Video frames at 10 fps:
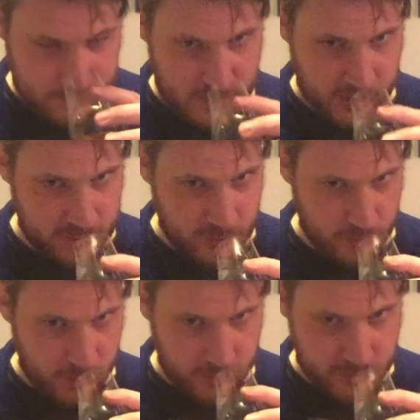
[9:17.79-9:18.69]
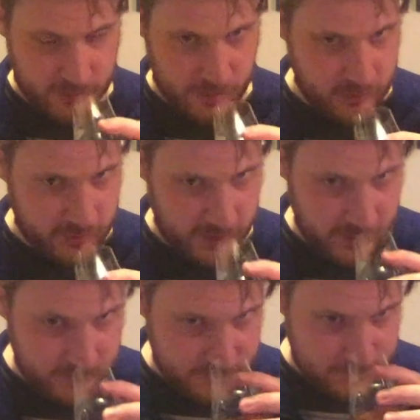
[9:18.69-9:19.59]
that's all
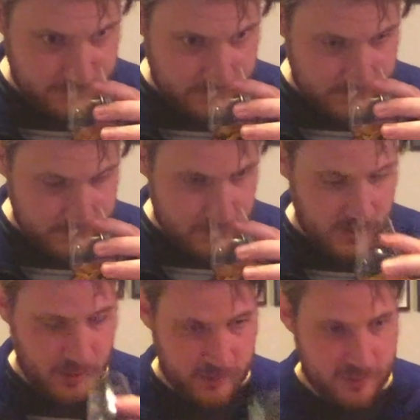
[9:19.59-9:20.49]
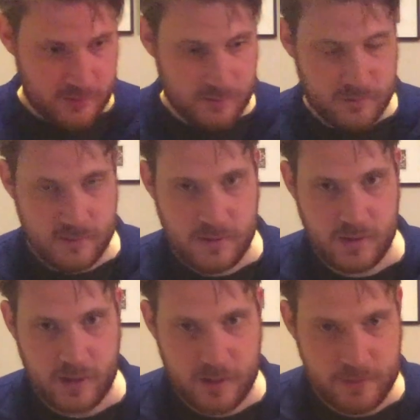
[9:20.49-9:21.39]
malty, nice and
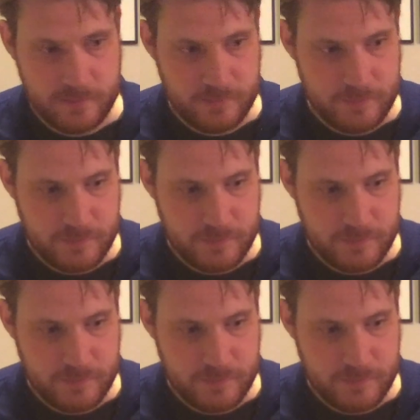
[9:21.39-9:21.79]
I